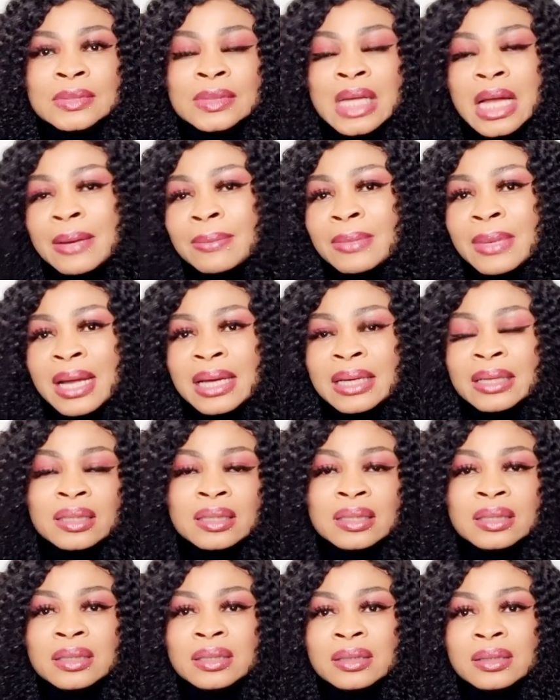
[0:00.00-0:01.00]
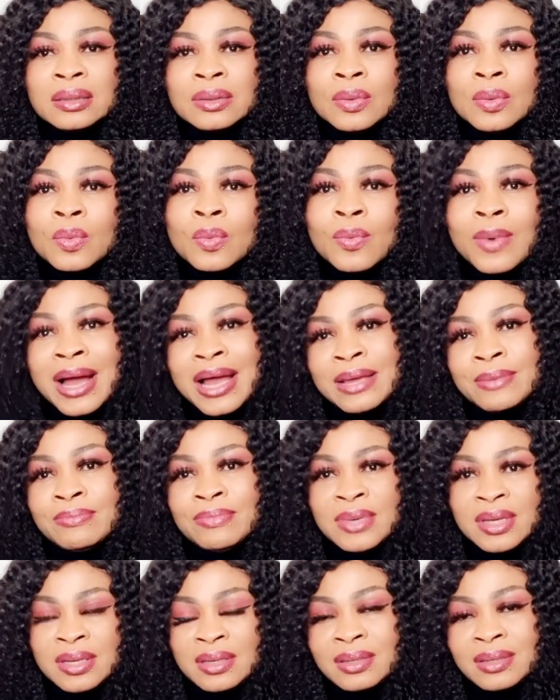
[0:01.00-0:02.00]
I'm like, why
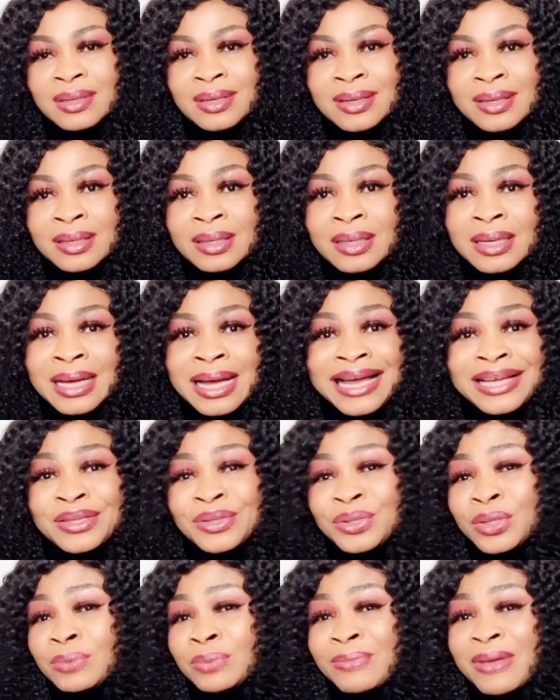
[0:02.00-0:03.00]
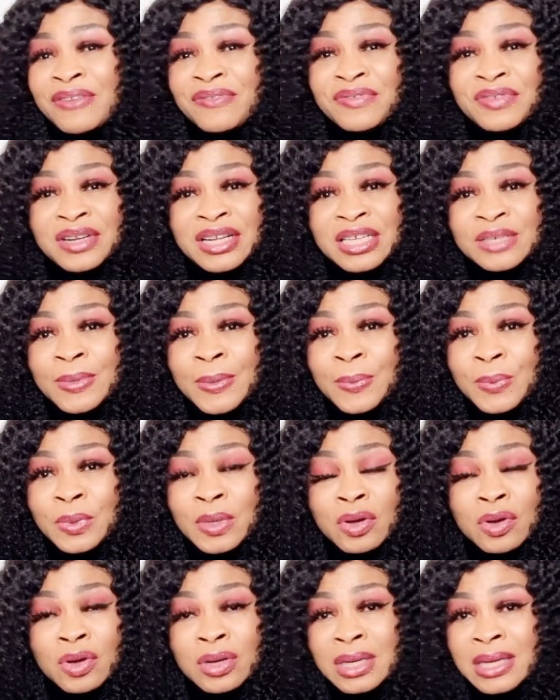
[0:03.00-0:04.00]
me? I thought my village people
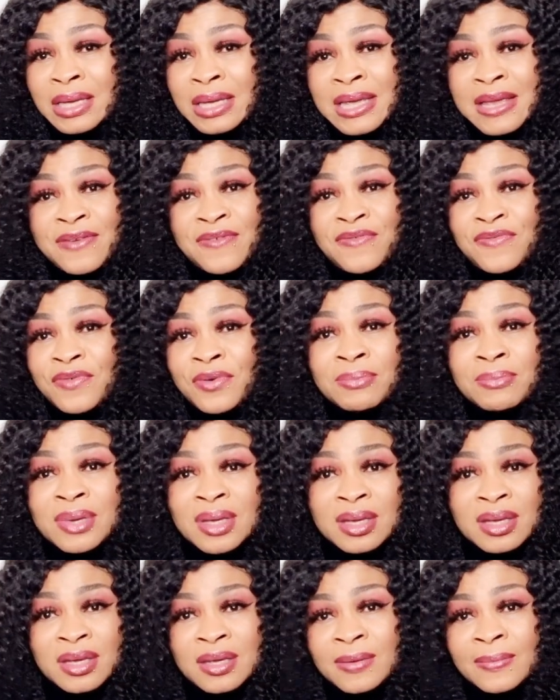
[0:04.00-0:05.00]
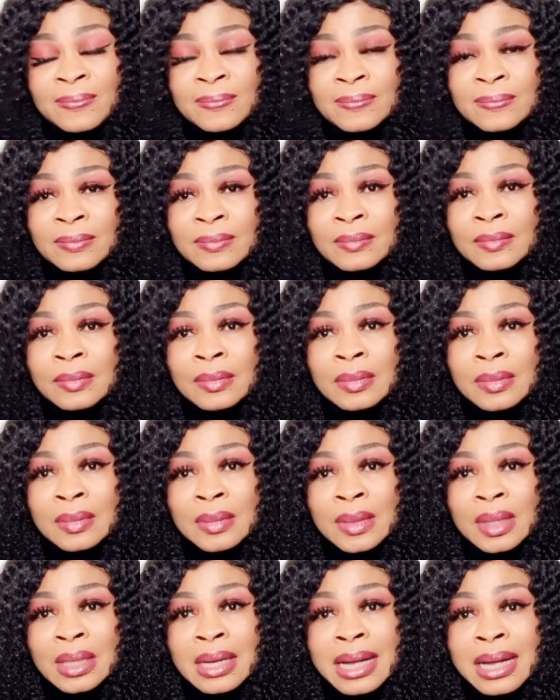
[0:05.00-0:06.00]
came for me.
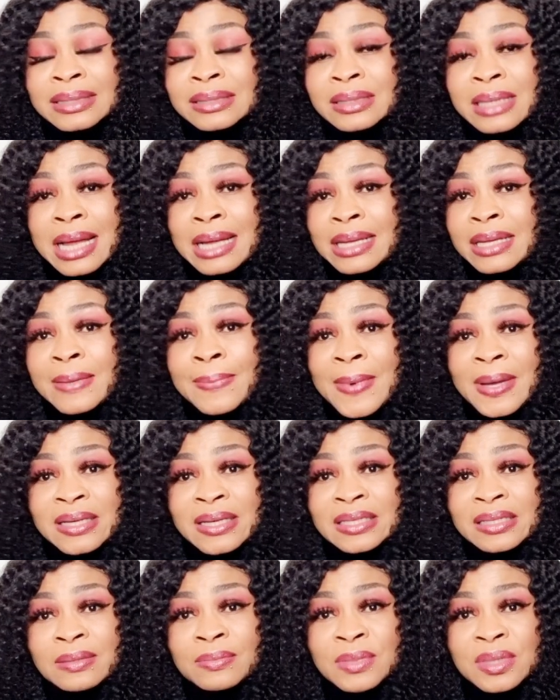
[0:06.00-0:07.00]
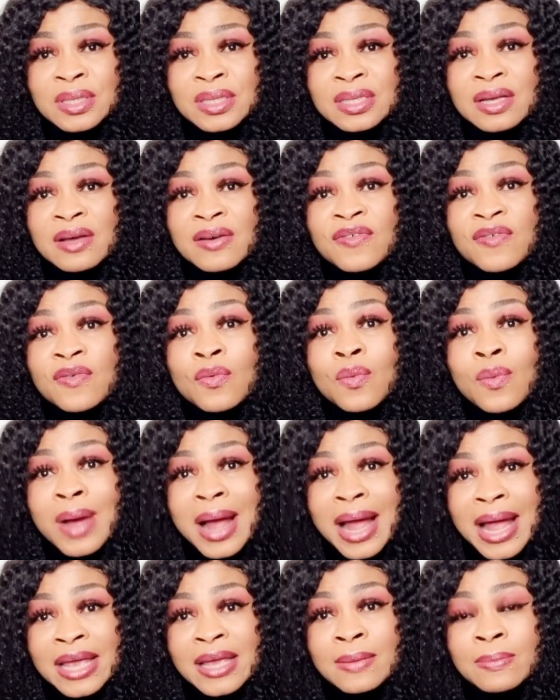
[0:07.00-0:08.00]
As I keep asking myself,
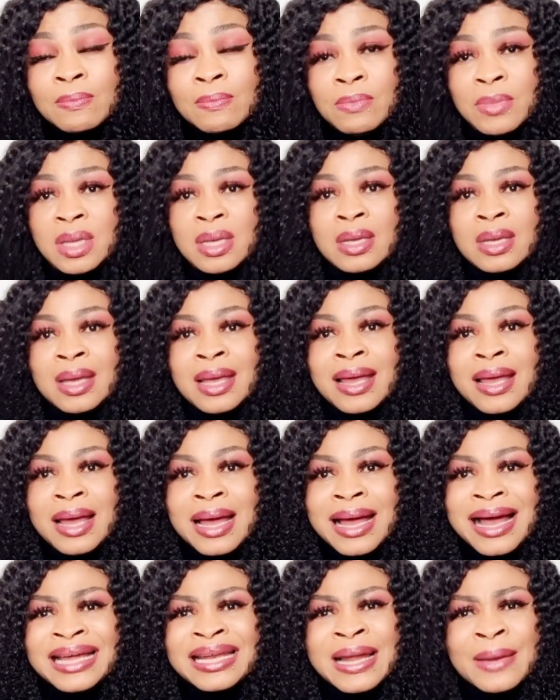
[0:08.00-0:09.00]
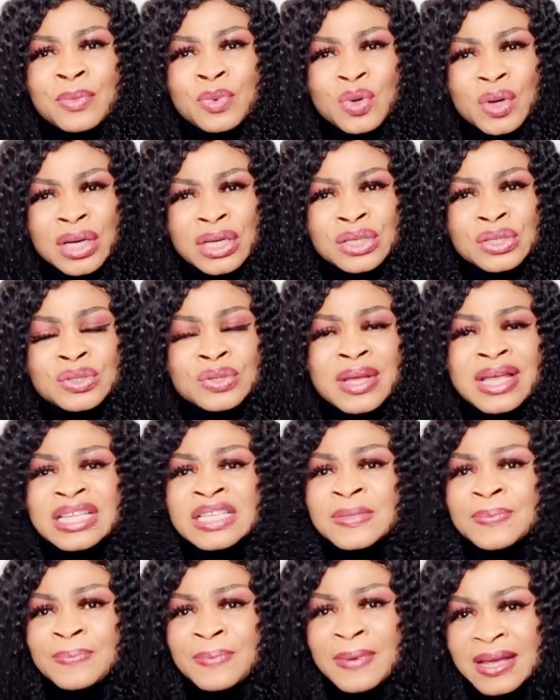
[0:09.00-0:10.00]
why me? And I'm going to
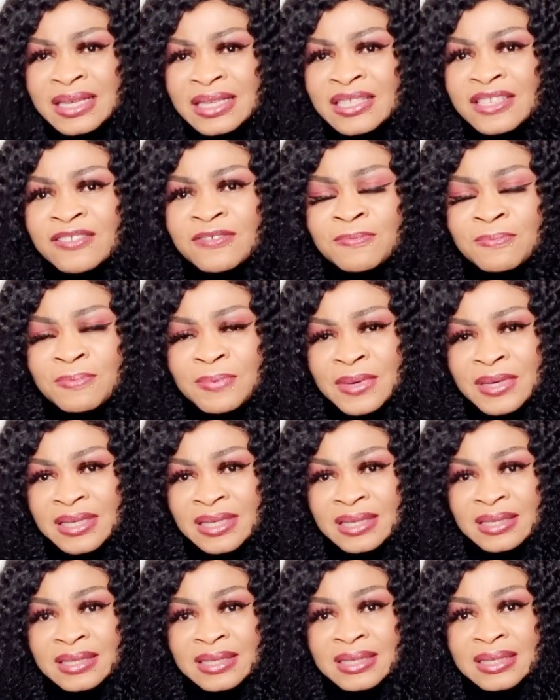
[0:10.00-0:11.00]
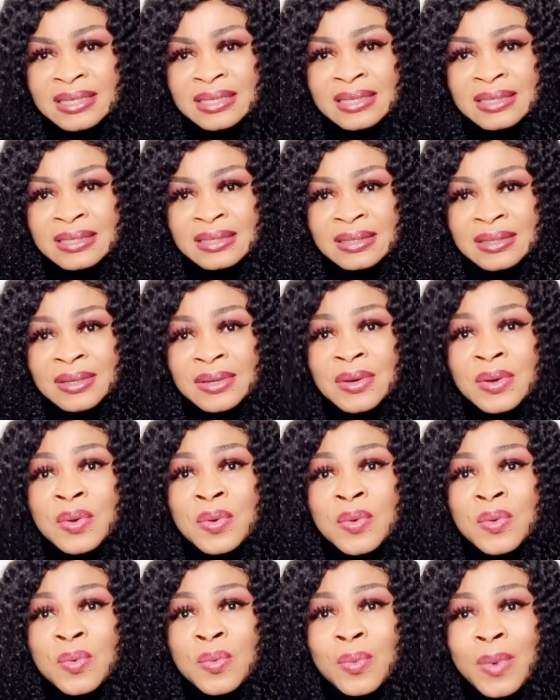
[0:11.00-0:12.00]
expensive places.
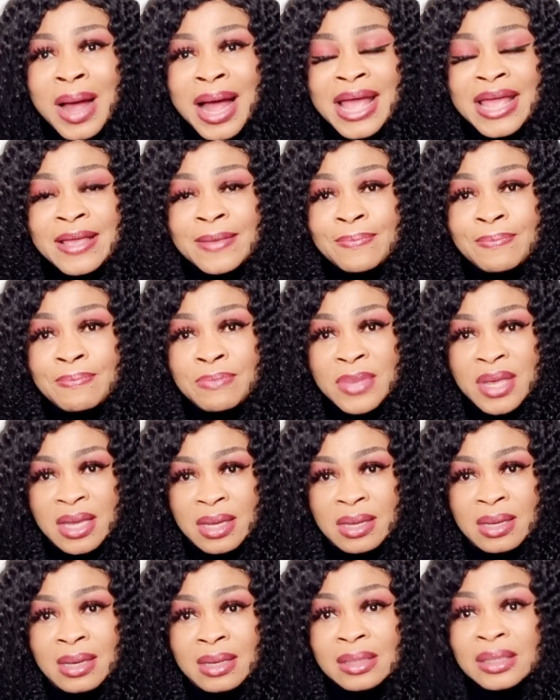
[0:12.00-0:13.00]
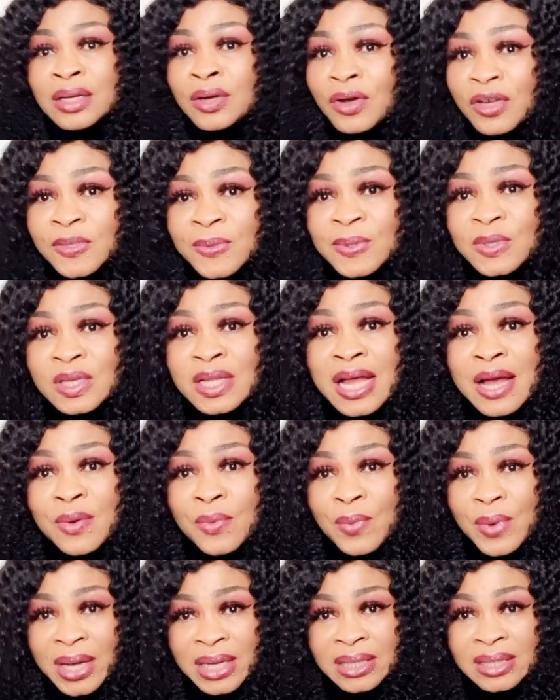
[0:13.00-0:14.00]
Why me? The hospital I
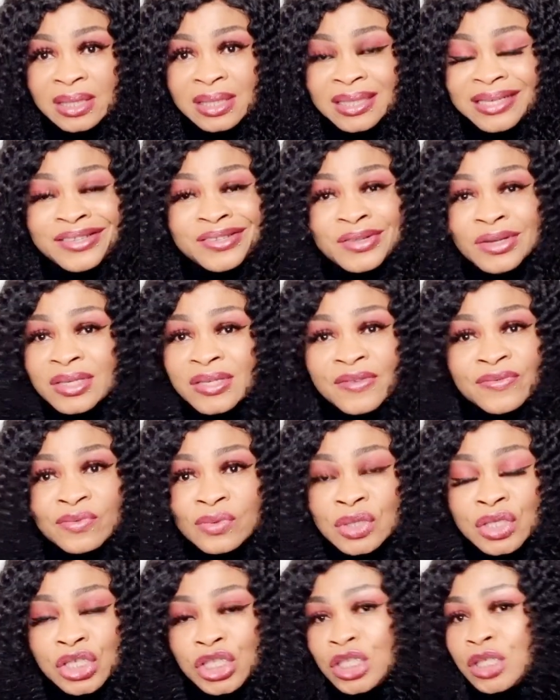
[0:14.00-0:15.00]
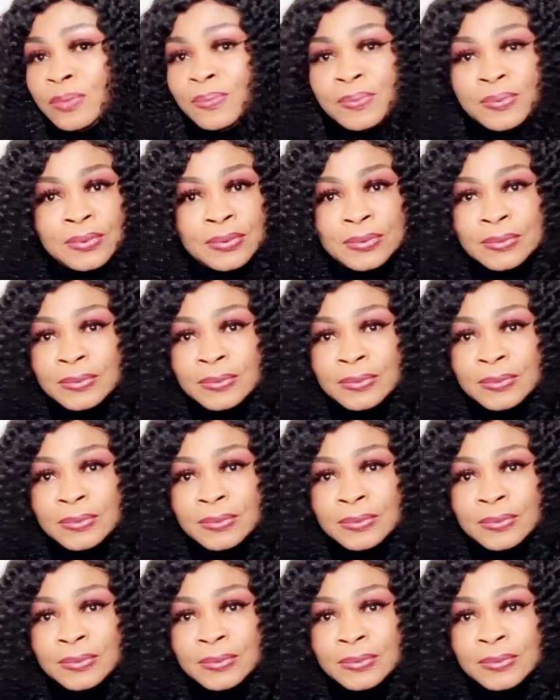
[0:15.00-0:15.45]
went is not even cheap.